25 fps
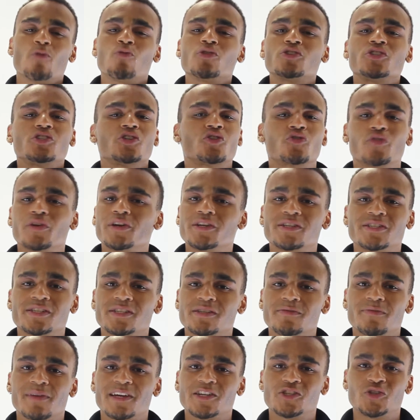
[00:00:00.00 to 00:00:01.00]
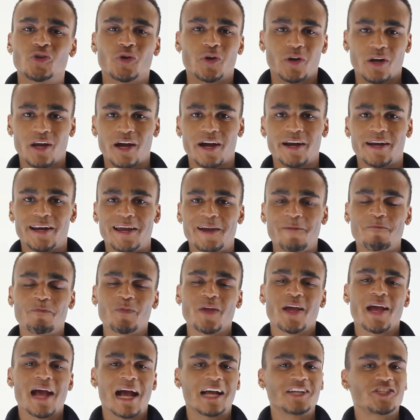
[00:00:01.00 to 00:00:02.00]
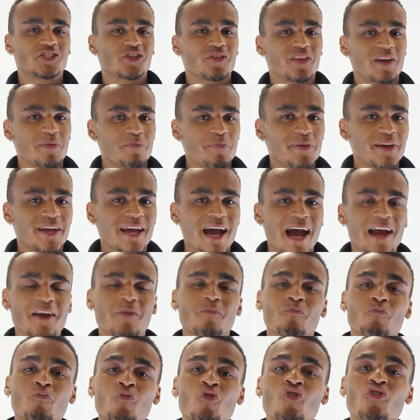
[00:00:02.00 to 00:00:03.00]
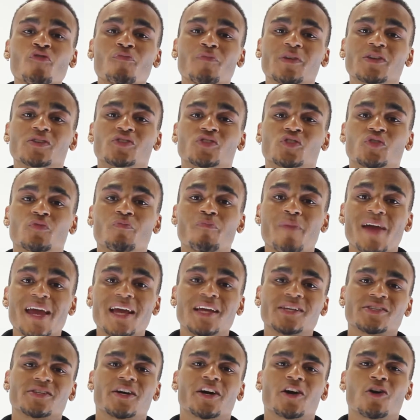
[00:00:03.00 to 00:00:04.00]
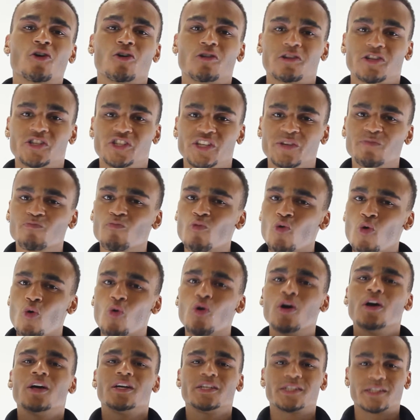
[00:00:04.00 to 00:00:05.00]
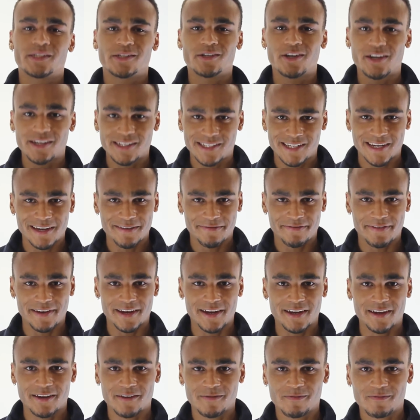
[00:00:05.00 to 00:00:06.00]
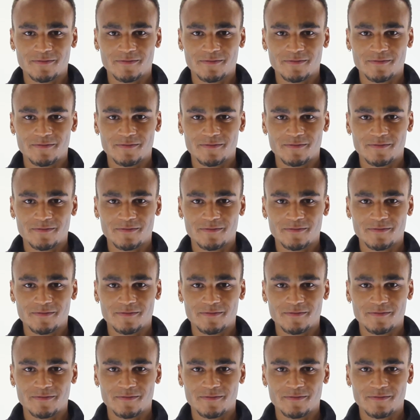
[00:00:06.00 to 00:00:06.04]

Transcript: it wasn't a criticism they took lightly, and so they began a movement to make psychology more scientific.